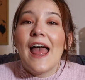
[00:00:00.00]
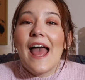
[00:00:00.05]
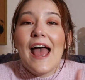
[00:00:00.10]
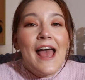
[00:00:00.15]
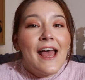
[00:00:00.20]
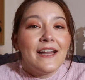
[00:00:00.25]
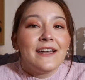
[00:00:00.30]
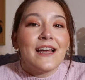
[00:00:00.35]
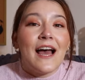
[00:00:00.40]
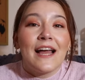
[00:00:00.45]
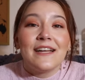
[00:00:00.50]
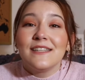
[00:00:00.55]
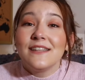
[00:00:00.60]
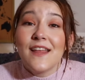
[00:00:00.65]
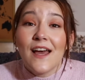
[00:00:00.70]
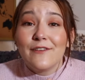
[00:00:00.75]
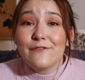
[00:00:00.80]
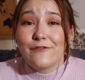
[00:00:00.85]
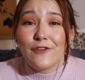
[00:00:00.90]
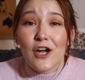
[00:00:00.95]
And I did
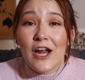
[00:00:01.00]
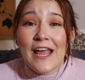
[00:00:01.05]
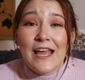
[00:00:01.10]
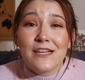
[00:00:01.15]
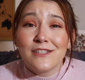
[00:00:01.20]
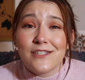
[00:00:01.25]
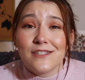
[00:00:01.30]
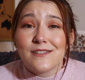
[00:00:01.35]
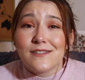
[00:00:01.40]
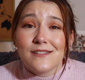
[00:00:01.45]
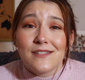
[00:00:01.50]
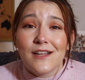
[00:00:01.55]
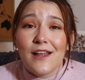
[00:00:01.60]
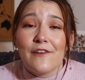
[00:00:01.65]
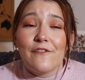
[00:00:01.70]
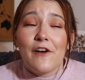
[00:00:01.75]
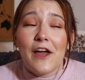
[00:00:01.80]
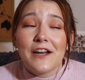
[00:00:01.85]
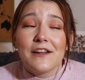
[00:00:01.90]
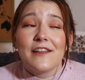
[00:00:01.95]
that for ages until I
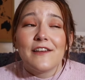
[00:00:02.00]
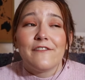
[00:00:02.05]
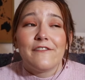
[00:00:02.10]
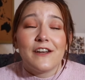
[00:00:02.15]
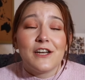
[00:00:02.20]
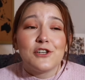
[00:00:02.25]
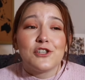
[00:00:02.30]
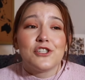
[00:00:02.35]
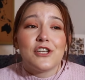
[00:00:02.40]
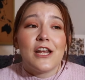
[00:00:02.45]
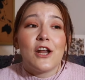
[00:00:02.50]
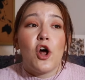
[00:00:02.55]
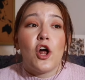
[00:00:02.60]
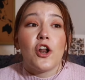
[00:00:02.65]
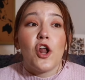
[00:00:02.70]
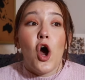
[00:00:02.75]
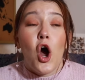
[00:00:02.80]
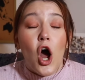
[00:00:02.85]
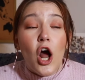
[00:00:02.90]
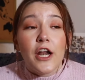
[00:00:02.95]
finally finished it
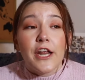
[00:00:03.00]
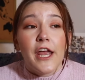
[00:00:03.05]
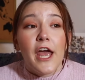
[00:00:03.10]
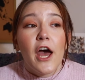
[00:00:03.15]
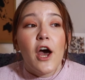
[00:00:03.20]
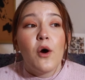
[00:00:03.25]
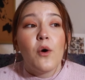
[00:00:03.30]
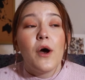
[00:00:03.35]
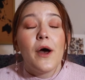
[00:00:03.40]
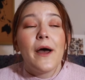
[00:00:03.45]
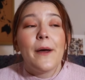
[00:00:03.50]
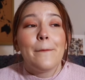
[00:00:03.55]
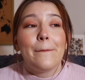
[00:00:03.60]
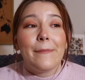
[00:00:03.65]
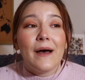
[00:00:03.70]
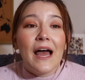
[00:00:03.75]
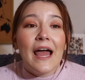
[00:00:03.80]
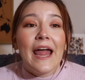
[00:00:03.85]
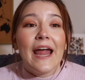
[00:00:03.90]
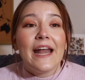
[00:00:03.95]
on audio,
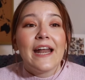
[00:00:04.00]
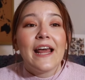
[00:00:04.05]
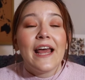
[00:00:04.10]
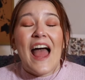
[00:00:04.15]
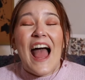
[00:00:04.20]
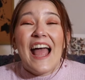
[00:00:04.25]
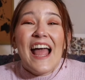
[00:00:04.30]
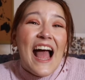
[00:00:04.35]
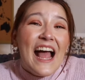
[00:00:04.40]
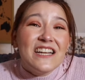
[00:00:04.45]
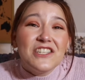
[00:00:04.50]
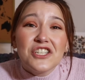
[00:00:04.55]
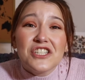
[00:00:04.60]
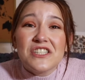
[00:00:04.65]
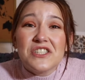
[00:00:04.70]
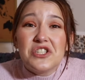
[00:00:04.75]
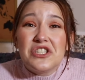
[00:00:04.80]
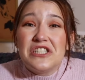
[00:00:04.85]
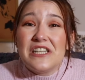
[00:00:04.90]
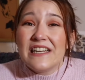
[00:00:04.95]
but I, I
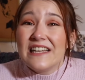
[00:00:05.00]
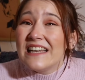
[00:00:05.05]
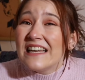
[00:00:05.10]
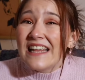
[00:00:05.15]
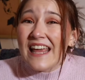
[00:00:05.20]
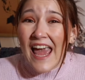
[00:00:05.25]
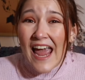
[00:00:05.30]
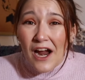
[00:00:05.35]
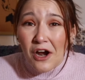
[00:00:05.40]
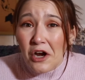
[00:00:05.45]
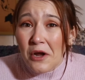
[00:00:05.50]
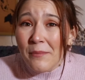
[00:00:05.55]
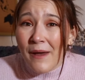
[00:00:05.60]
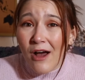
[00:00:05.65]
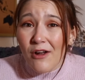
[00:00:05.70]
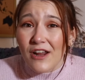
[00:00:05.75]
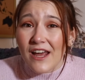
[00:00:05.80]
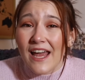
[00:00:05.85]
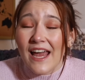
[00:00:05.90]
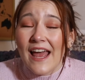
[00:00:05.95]
just didn't care
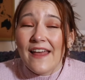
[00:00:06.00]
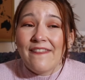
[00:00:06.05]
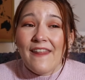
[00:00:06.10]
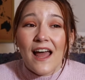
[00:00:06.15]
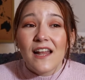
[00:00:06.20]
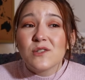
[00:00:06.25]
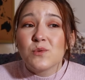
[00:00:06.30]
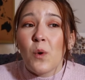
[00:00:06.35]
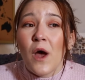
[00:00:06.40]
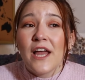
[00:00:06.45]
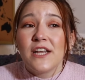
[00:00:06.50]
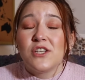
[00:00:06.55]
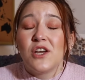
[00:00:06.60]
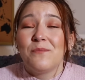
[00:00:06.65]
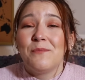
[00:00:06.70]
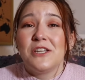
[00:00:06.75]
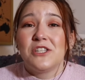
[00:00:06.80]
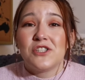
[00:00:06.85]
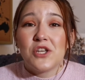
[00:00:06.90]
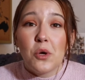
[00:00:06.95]
about it. And that's why it
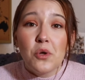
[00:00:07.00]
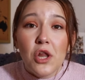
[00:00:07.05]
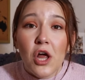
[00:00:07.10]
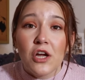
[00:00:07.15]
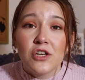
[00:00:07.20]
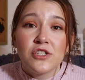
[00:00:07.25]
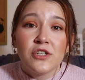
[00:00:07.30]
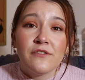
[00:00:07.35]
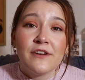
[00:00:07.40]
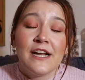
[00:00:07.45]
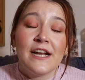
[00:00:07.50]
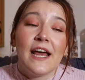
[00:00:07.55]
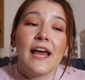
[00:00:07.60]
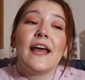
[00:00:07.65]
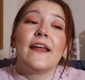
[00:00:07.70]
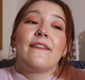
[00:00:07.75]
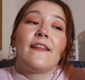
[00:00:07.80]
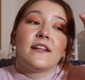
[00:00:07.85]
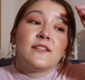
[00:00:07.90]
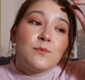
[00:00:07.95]
took me so long to read
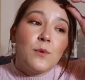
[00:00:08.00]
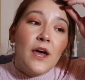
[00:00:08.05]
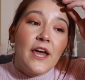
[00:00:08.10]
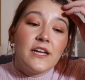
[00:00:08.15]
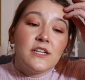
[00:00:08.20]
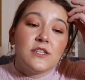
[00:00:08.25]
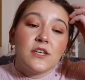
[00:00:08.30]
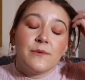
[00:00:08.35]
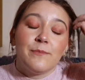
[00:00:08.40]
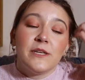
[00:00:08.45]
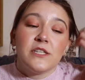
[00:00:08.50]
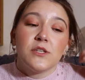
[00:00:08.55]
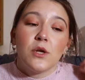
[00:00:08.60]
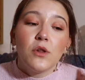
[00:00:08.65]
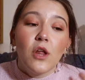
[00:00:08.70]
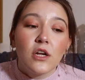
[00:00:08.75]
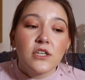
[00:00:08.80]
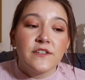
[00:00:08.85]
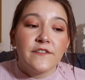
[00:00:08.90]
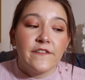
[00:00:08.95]
it, and that's why it took me so
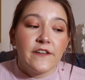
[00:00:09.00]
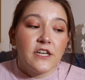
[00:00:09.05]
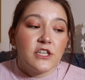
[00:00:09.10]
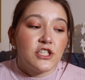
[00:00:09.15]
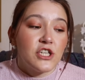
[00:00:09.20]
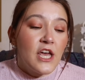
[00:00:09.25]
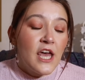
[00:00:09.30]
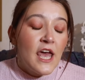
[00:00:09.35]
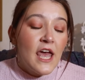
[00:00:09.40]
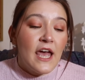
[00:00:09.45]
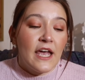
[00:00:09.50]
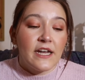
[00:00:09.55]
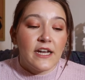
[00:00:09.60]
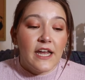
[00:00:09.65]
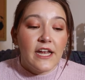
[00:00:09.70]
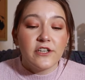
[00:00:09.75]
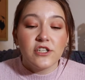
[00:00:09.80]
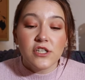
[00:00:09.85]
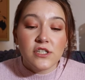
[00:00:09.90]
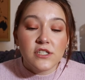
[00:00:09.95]
long to finish it, and
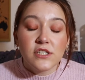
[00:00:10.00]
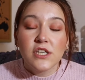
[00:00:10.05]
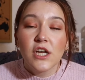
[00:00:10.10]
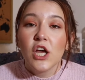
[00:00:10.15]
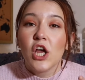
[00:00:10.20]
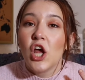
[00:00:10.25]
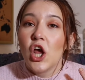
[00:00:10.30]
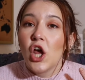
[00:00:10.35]
it just